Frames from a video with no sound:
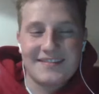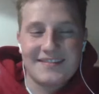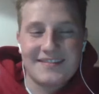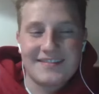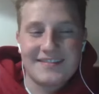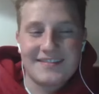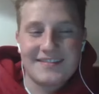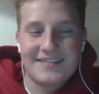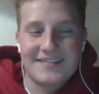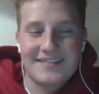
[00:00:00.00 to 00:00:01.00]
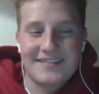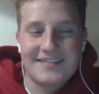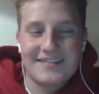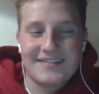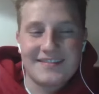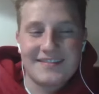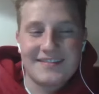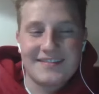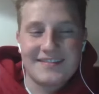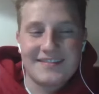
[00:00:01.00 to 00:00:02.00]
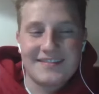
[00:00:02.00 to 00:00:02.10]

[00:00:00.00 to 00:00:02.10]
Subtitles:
The person shown says nothing.